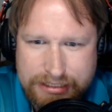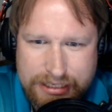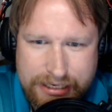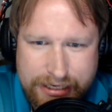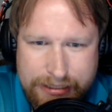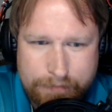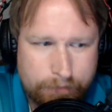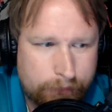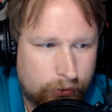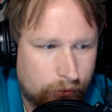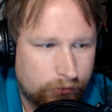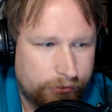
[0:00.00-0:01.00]
can't
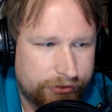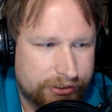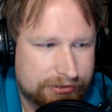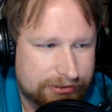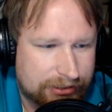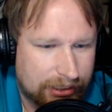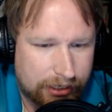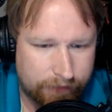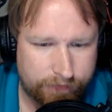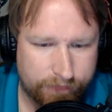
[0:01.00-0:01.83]
pull this stuff,